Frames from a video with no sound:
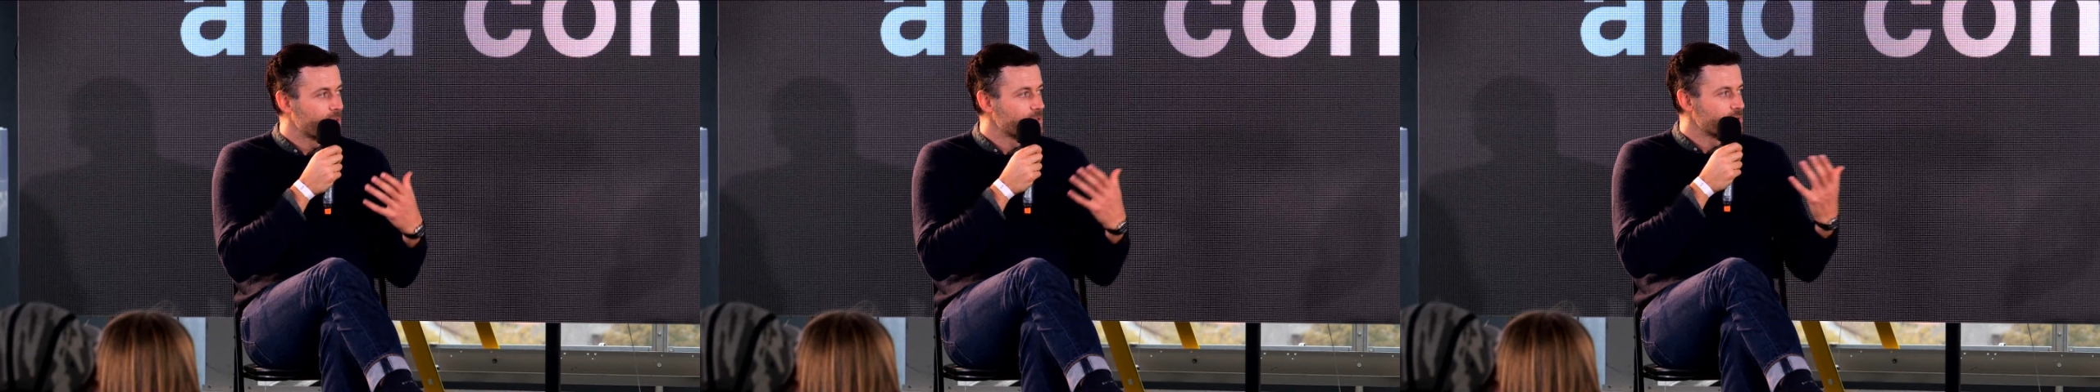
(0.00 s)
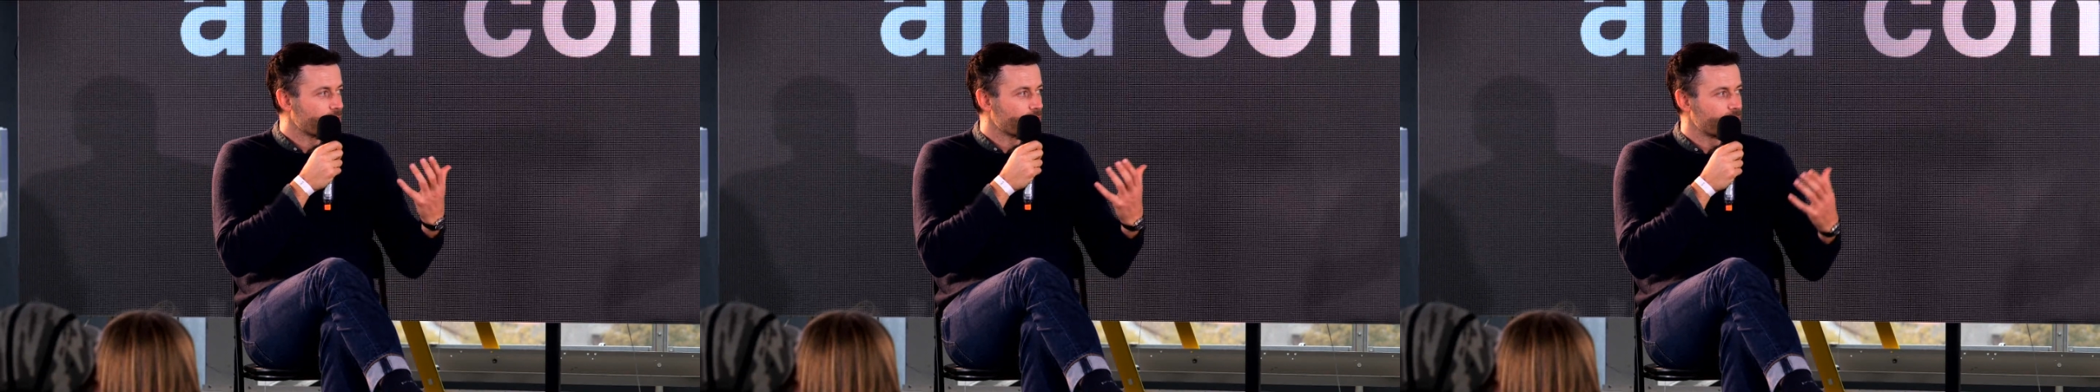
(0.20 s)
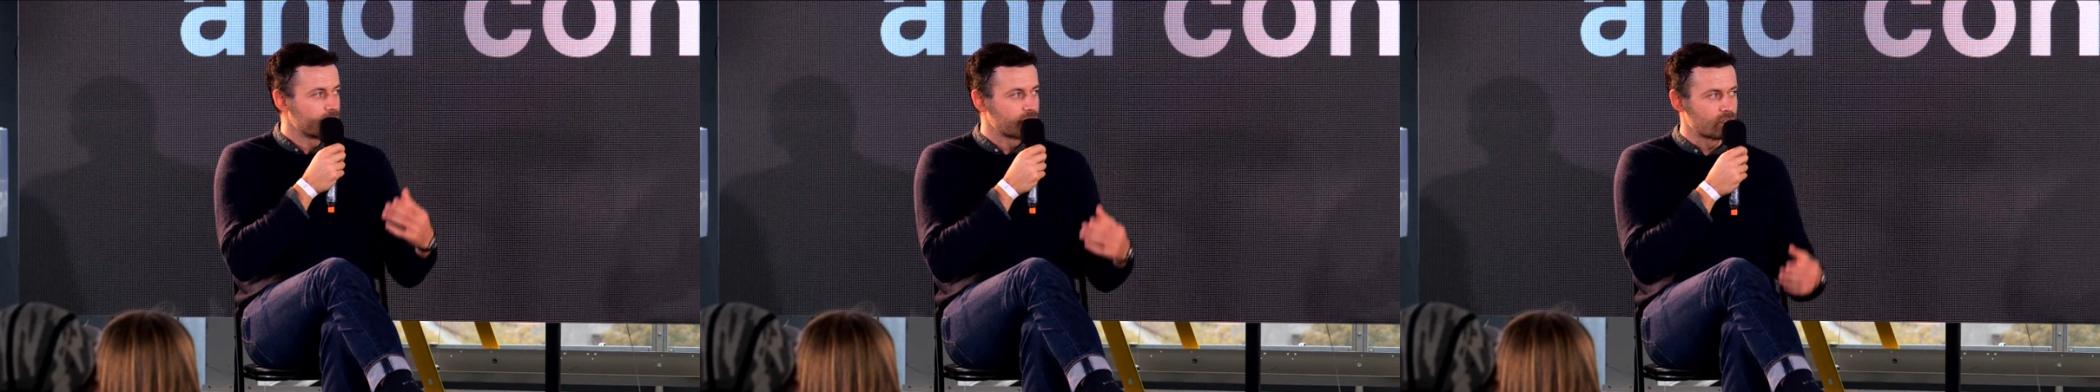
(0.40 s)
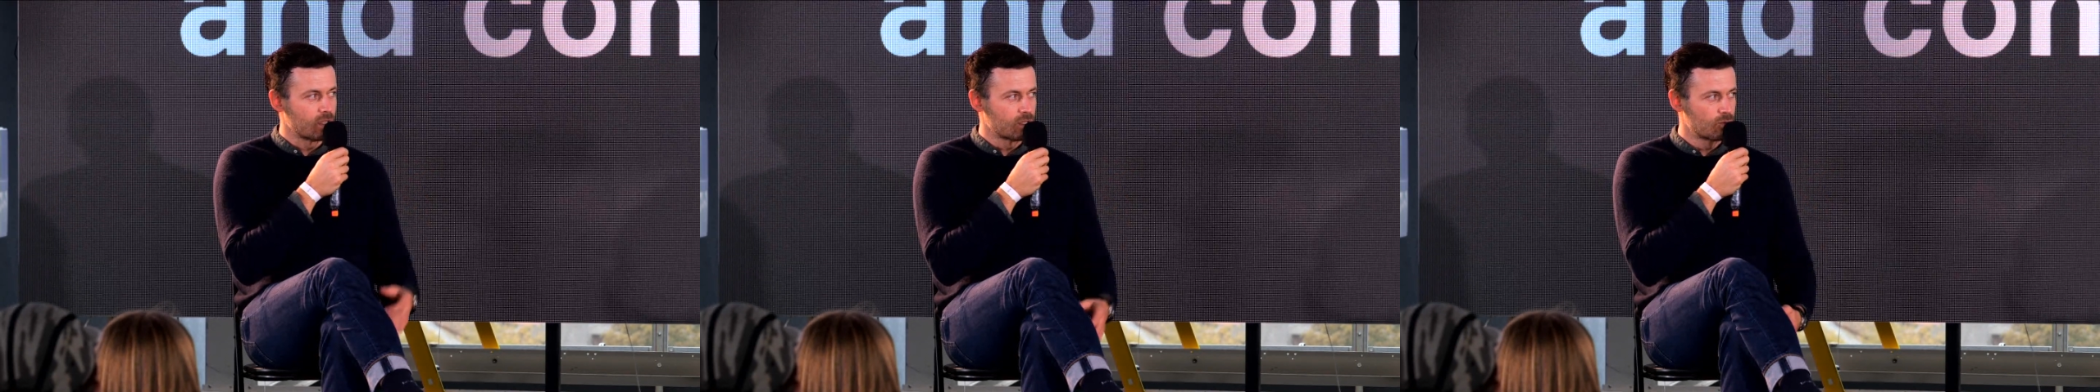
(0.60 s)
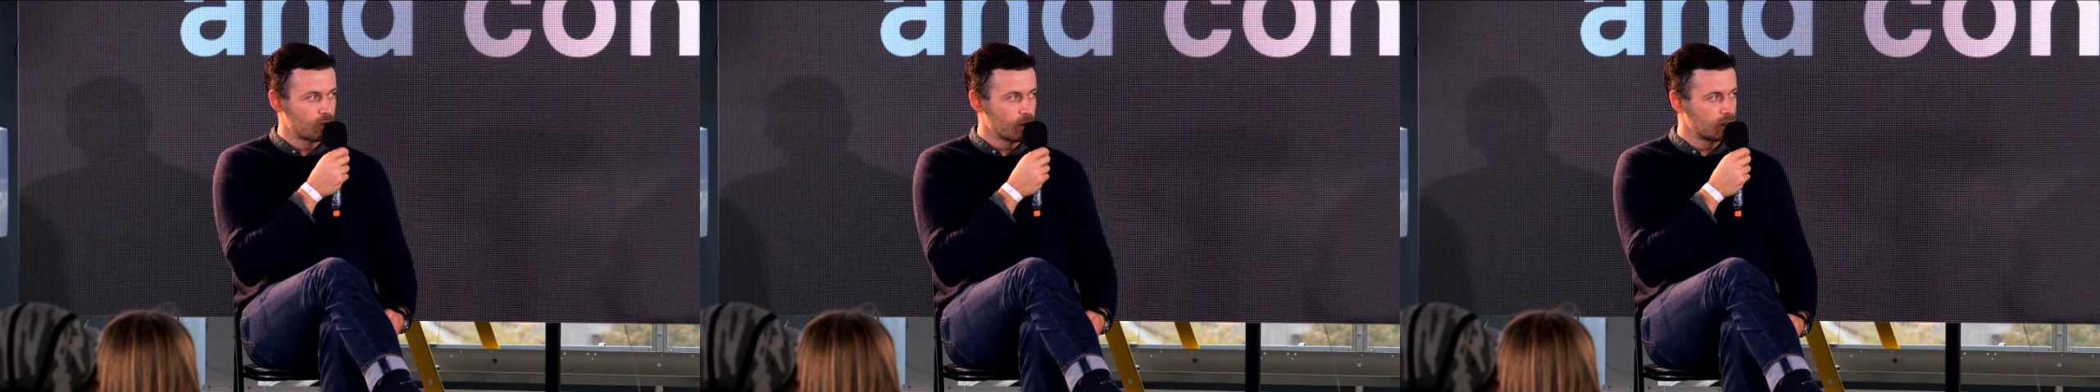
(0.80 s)
the service
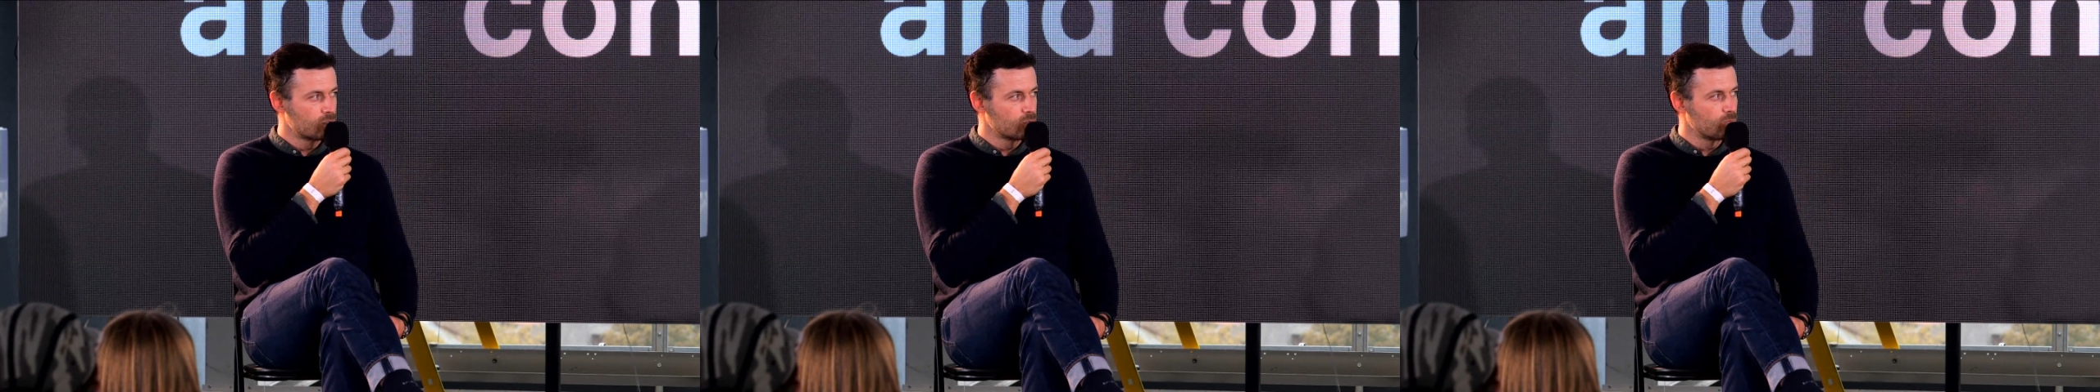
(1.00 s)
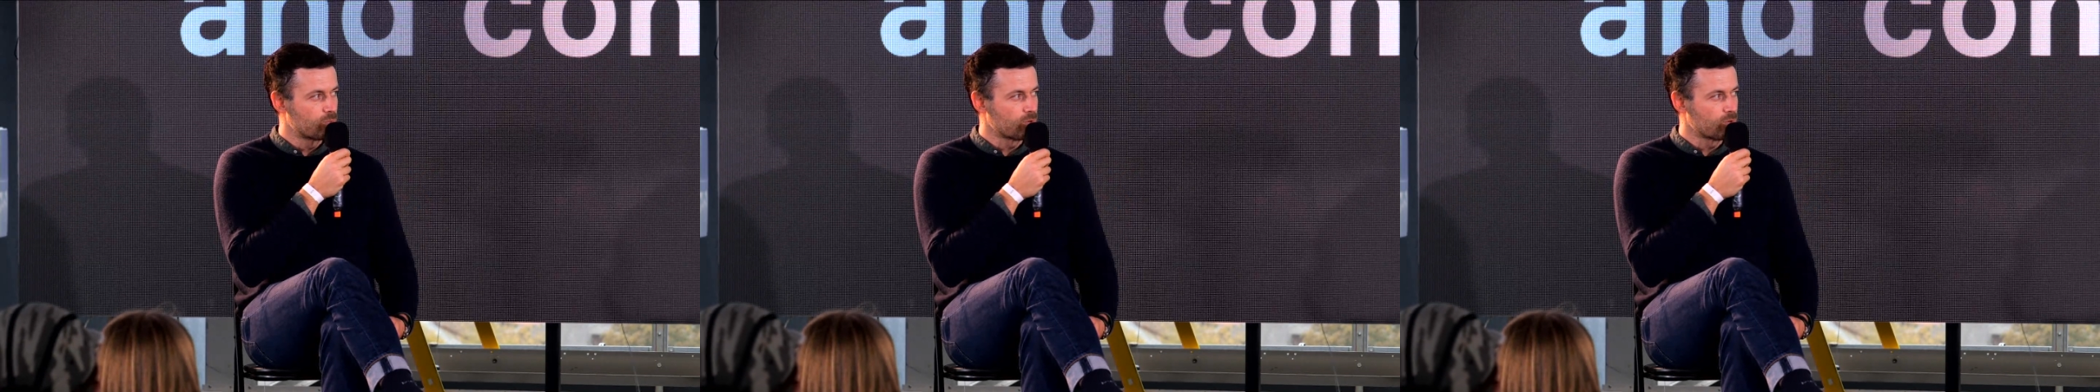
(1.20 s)
that we do